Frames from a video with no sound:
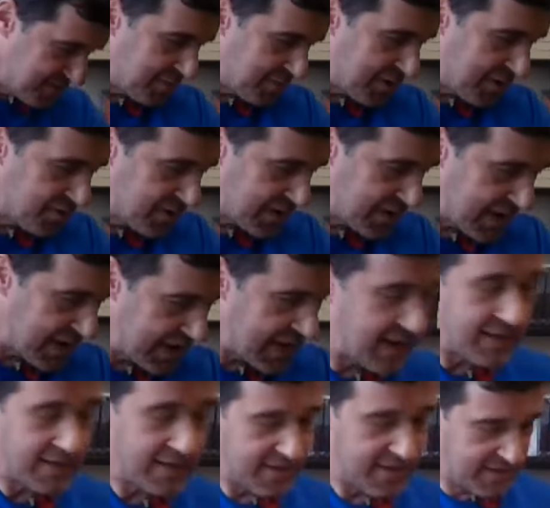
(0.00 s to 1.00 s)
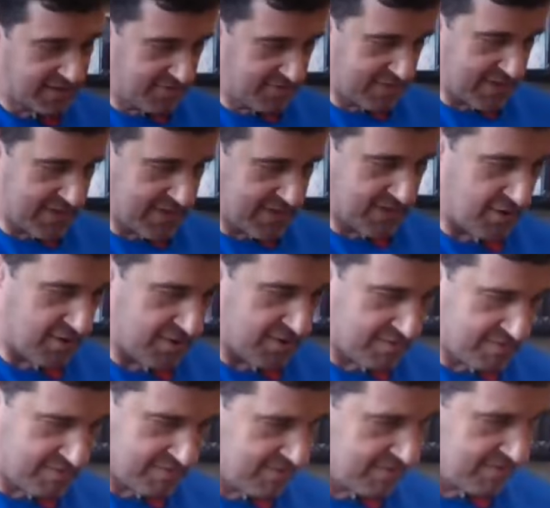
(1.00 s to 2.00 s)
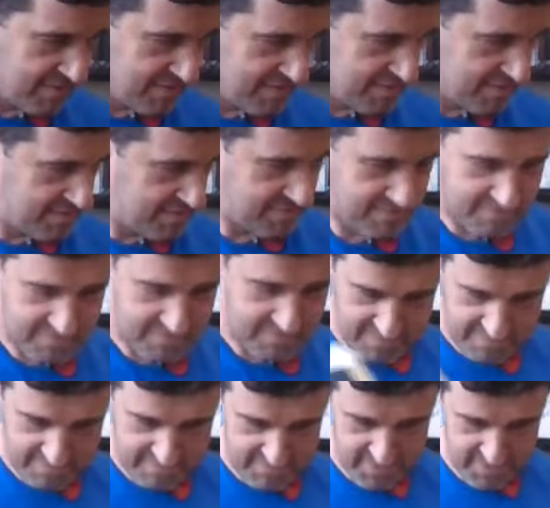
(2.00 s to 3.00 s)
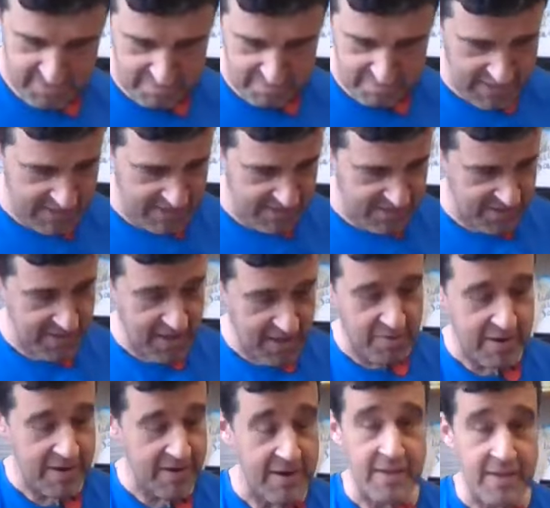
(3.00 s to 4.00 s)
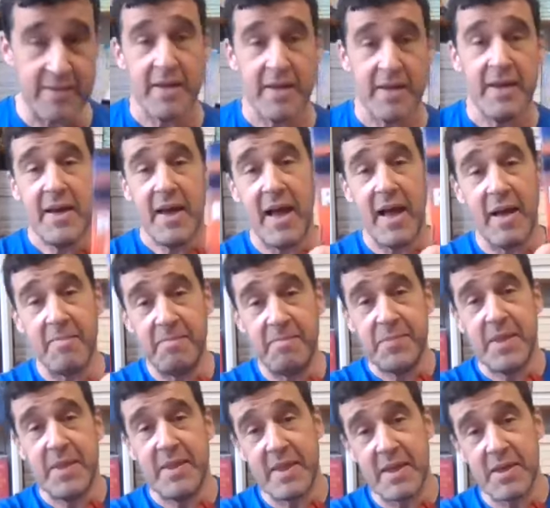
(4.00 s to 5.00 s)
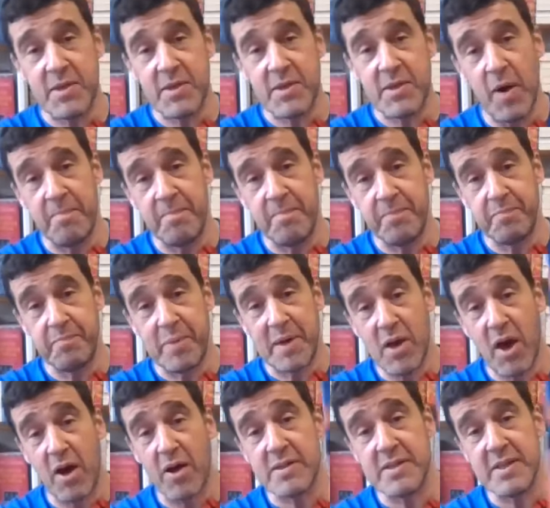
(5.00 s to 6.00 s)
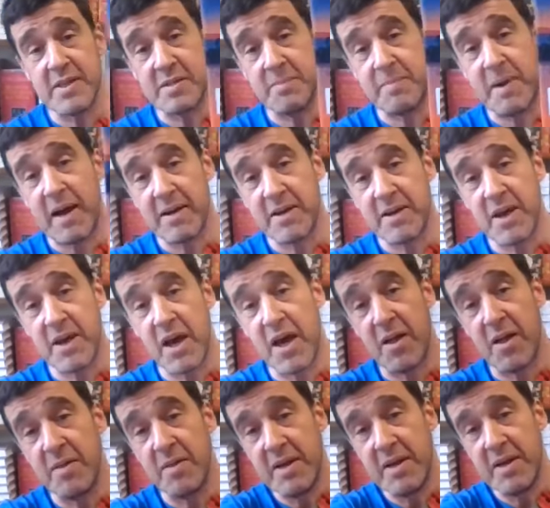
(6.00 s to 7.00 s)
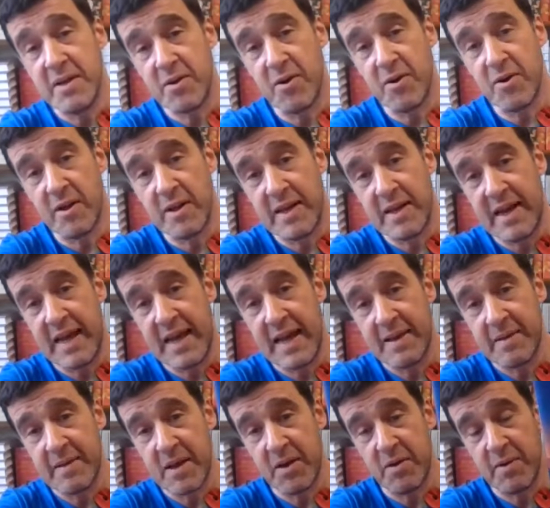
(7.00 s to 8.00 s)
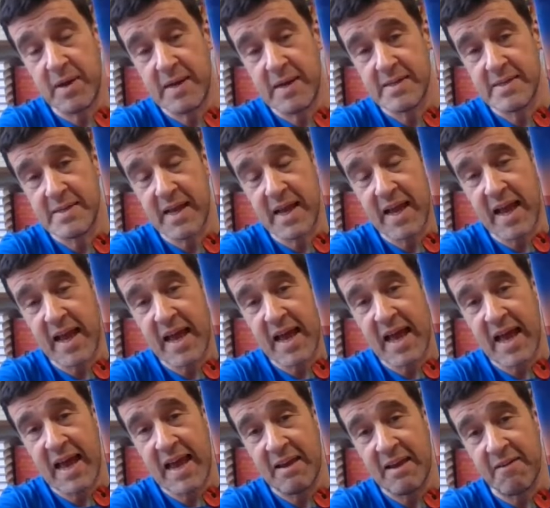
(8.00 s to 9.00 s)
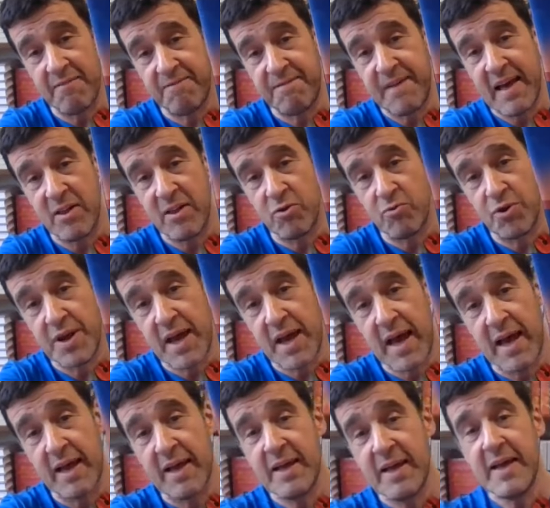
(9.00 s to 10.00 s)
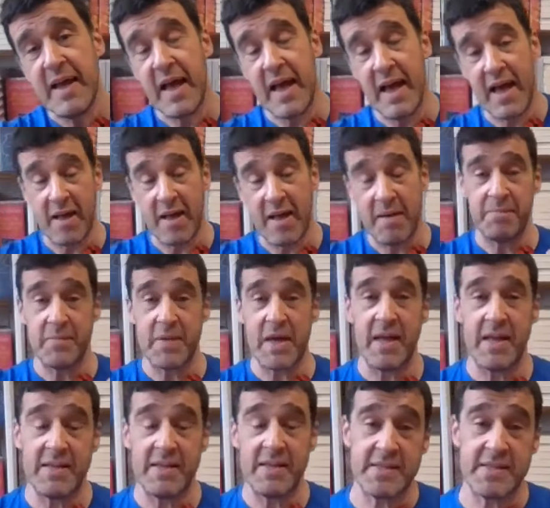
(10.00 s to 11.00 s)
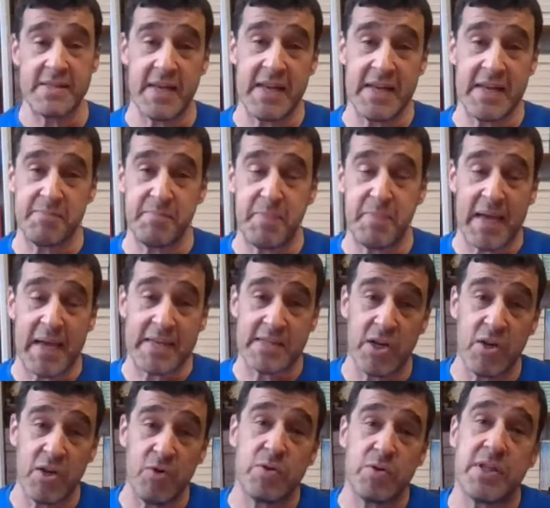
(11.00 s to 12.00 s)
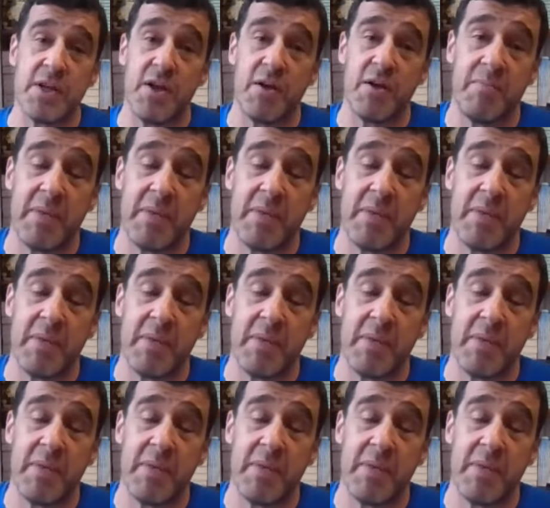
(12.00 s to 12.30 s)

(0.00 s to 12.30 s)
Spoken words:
somewhere under here. Where's it gone? Completely. Oh, here it is. This one, because it's about a girl called Lily who is a fell runner, and it's based loosely